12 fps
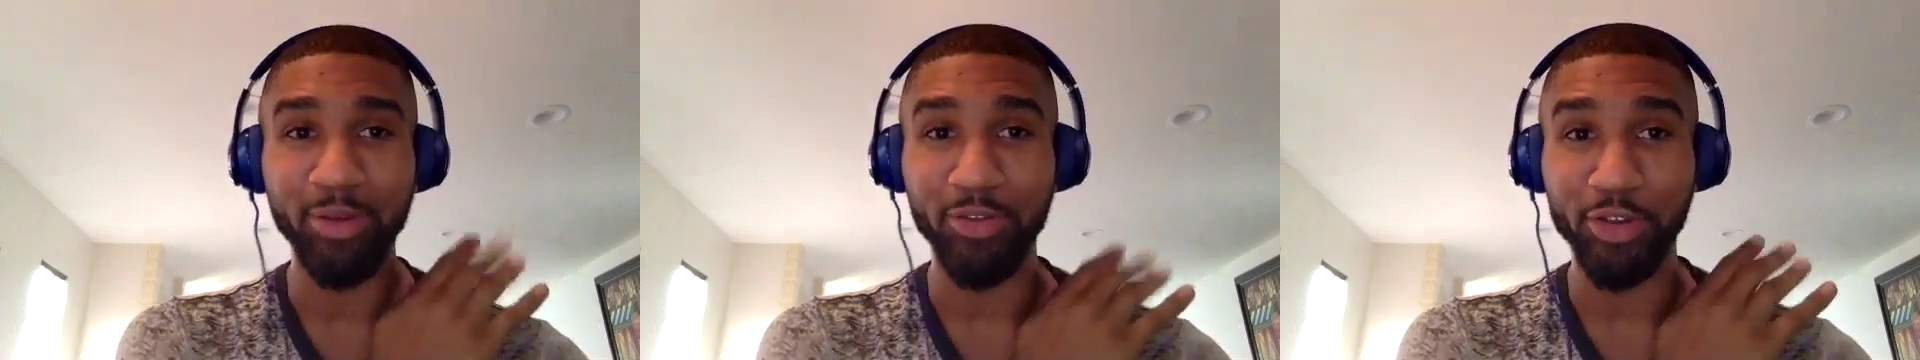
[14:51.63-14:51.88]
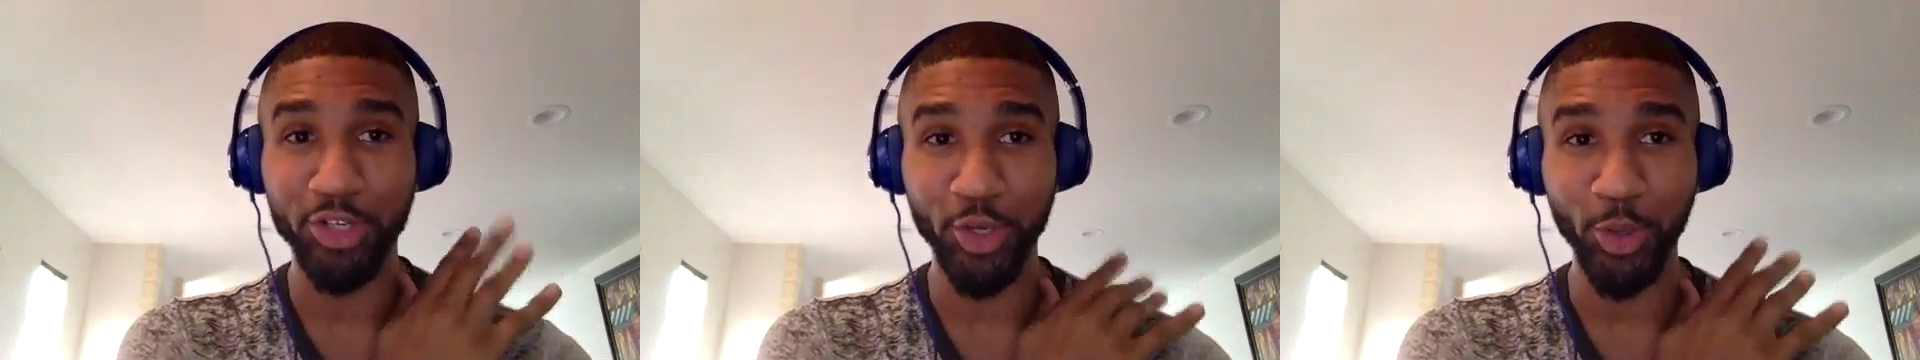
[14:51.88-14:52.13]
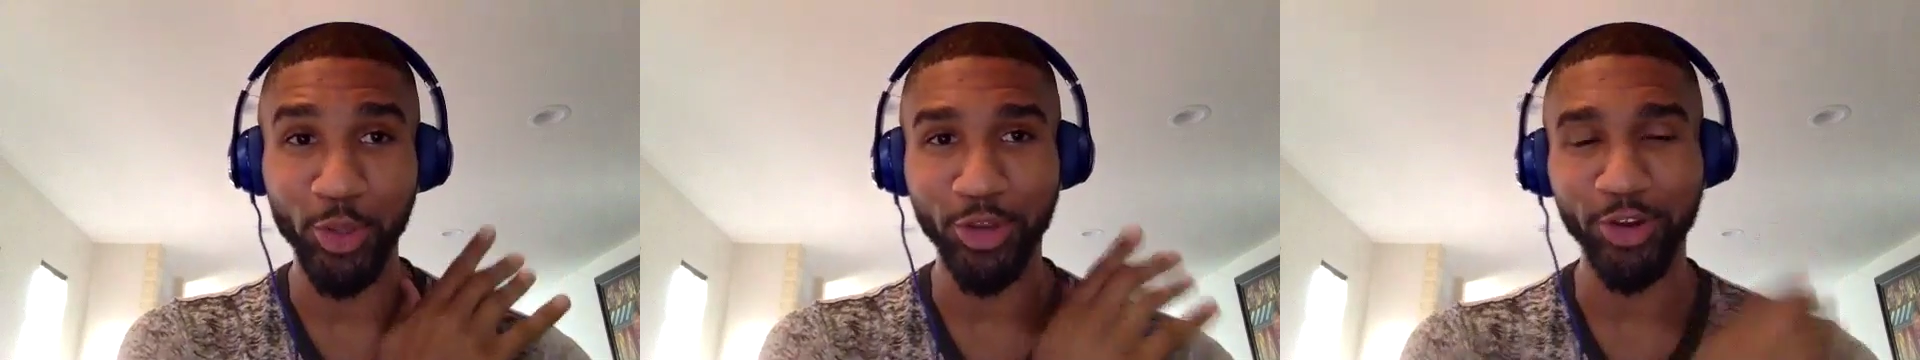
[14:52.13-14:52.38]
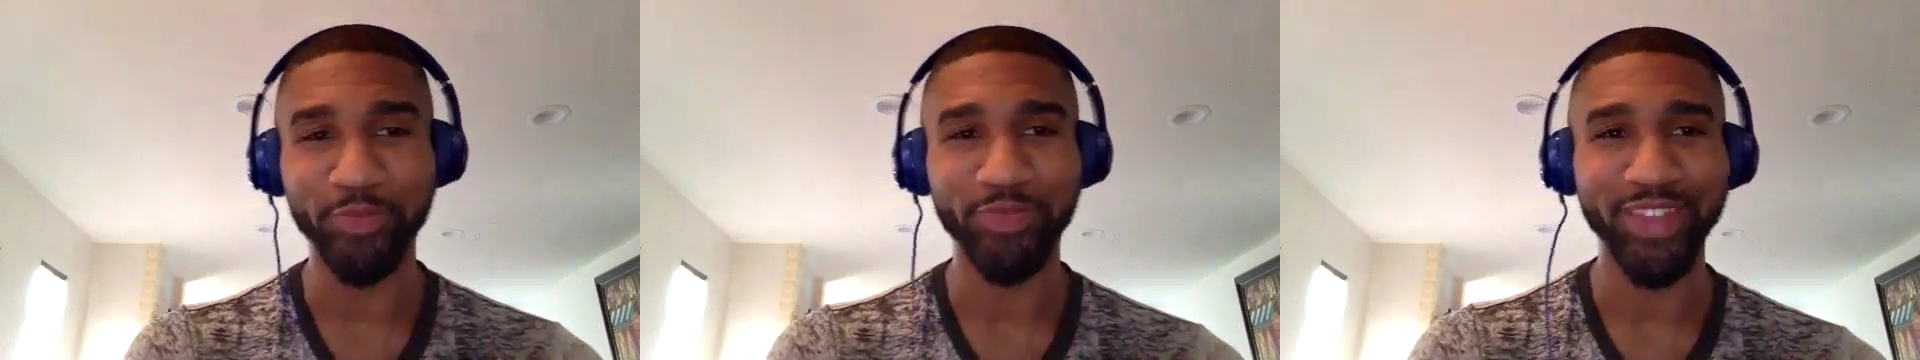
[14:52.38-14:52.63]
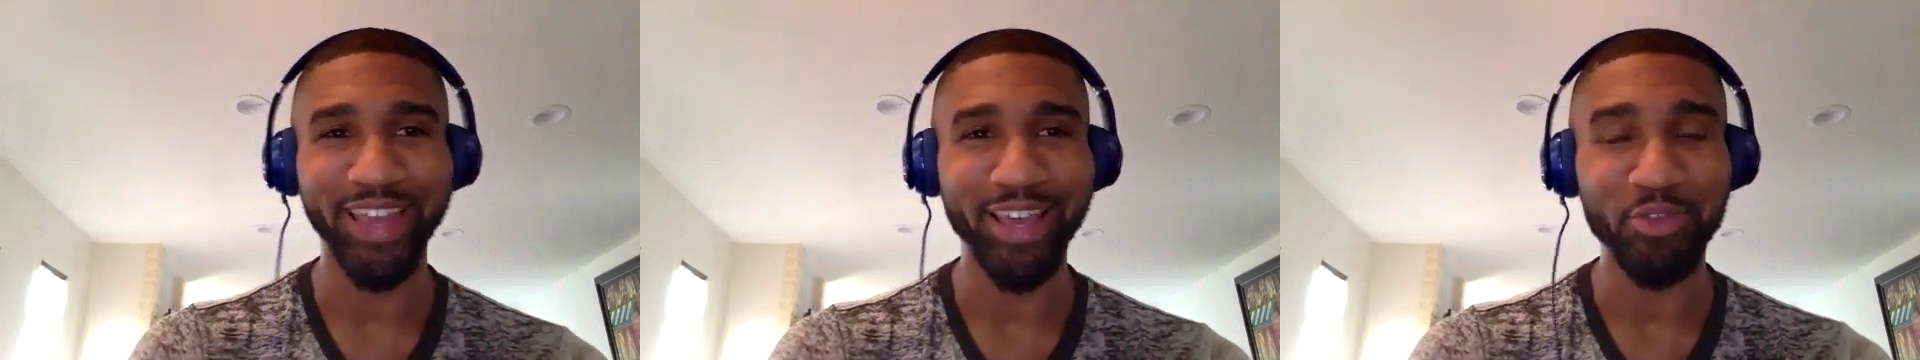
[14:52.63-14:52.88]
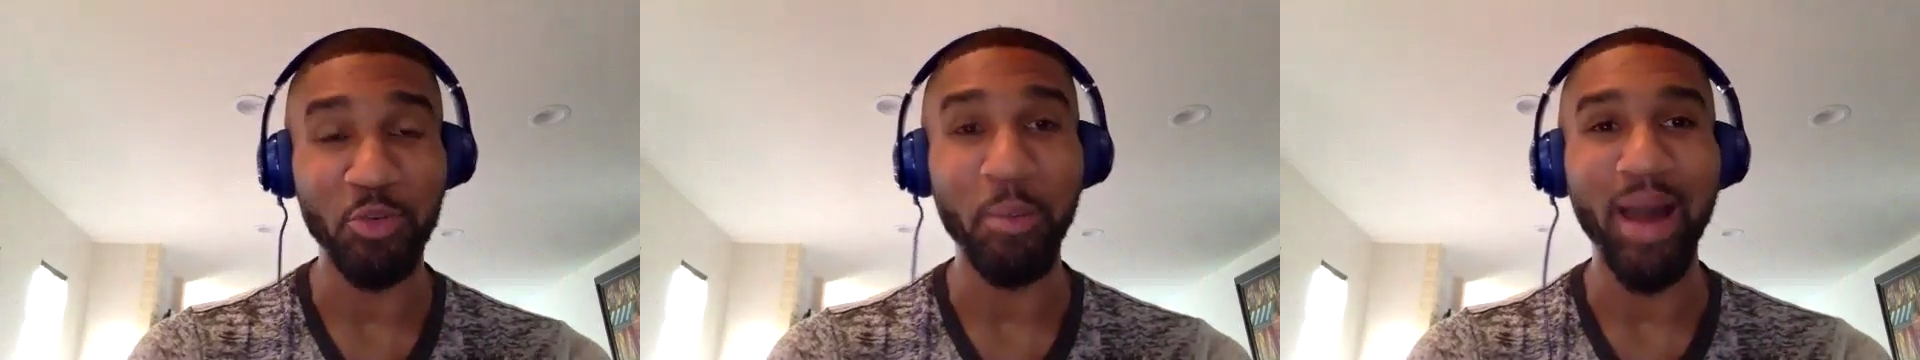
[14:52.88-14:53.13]
on the shoulder and
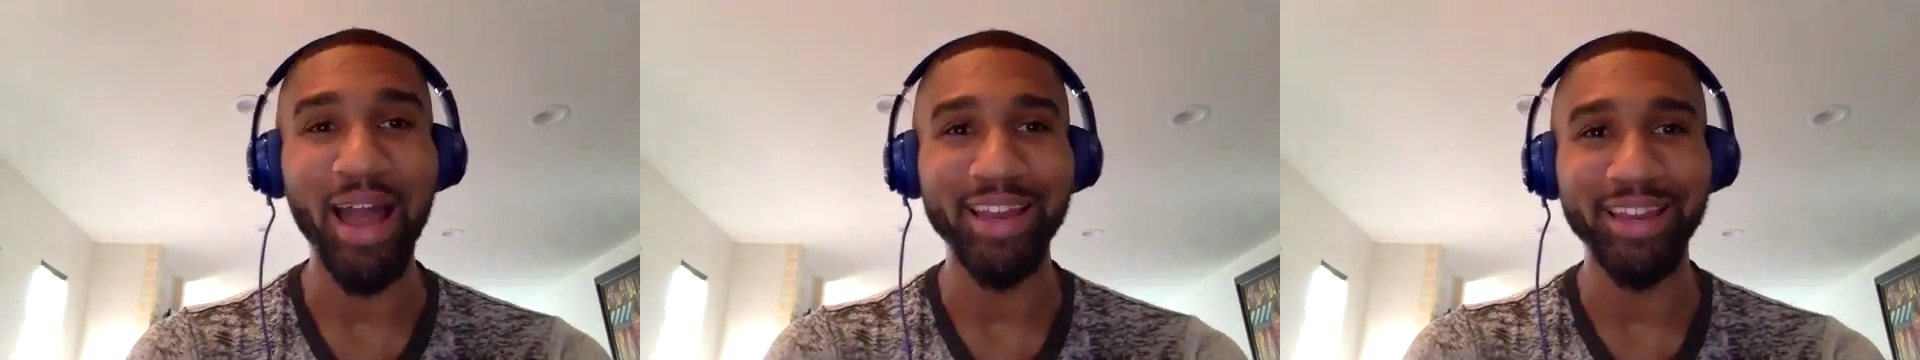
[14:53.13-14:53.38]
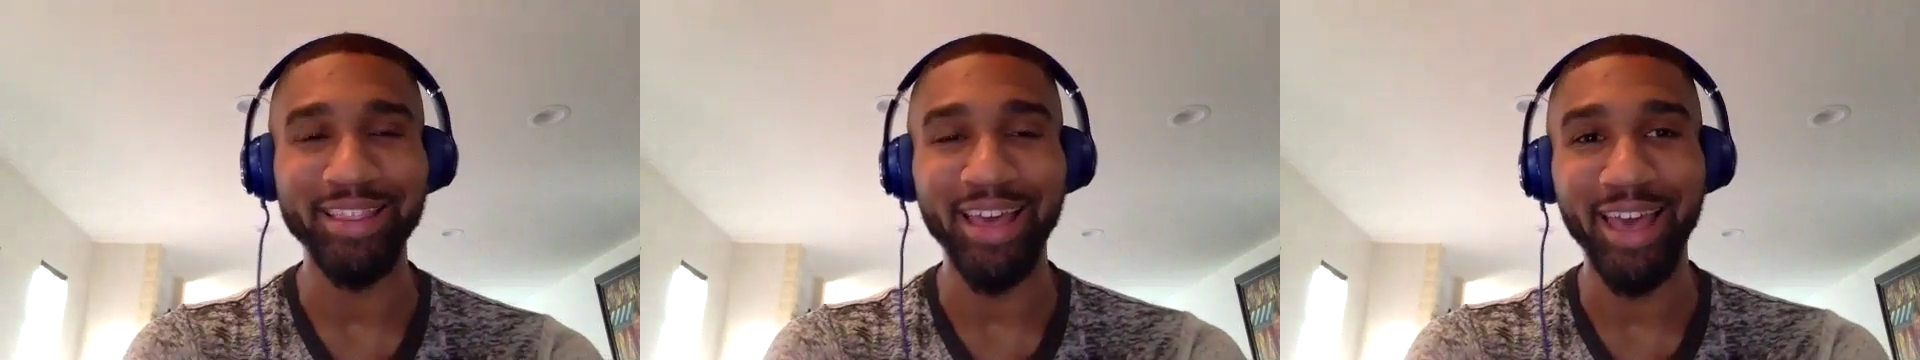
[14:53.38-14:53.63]
reminded that,